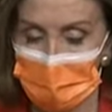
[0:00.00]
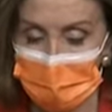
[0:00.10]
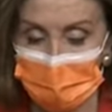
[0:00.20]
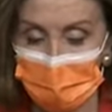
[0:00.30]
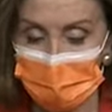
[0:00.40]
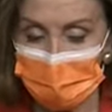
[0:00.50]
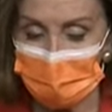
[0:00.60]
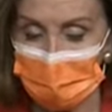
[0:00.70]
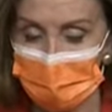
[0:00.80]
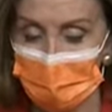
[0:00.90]
with over
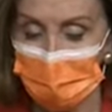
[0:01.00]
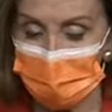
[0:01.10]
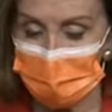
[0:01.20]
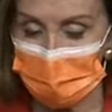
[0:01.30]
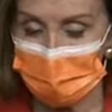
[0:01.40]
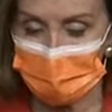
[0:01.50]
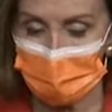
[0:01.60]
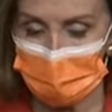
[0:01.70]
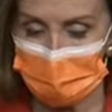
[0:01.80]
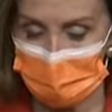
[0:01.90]

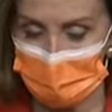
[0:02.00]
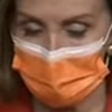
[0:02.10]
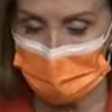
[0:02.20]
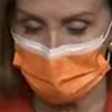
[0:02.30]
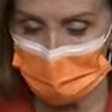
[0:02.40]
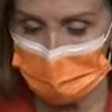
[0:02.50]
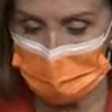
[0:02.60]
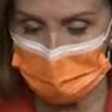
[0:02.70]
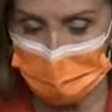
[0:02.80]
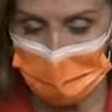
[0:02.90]
500,000
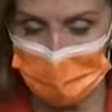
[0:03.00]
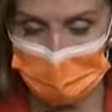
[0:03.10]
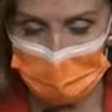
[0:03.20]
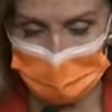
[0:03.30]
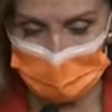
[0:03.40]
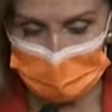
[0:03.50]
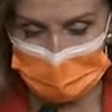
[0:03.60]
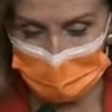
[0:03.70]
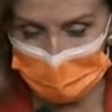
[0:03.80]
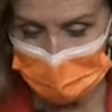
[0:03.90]
Americans who have
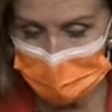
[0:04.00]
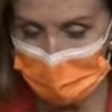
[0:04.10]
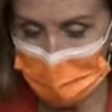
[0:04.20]
died,